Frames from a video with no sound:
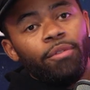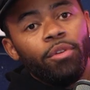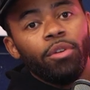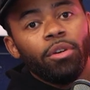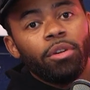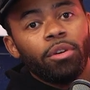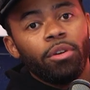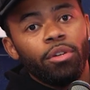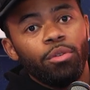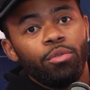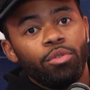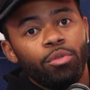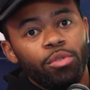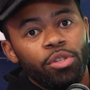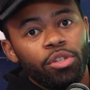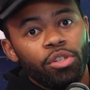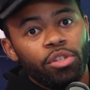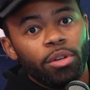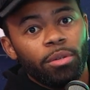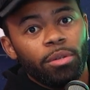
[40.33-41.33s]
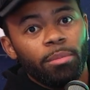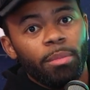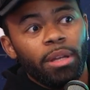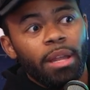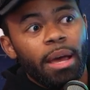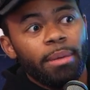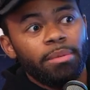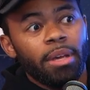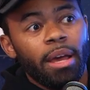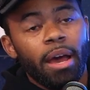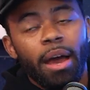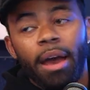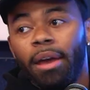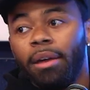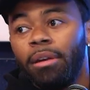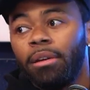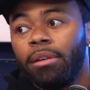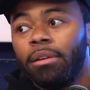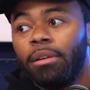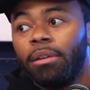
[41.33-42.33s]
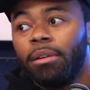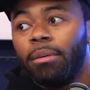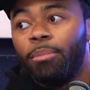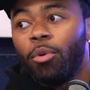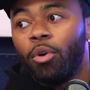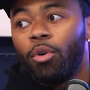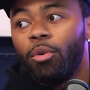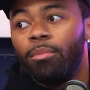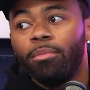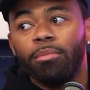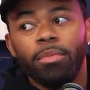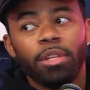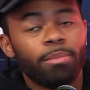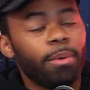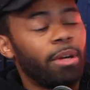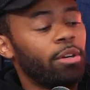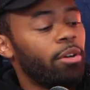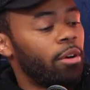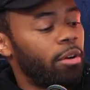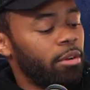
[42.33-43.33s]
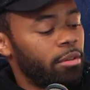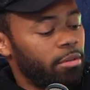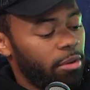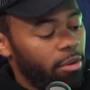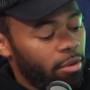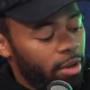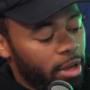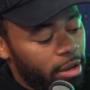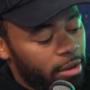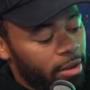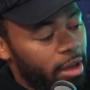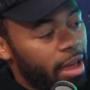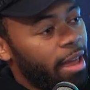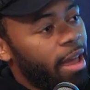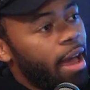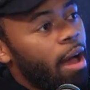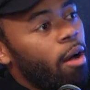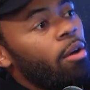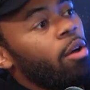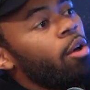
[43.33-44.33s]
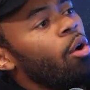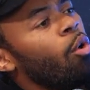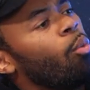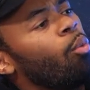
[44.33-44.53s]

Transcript: If you're looking on the YouTube, she just jumped in my lap. Say hi. Boom. That's my dog. Okay, hang out.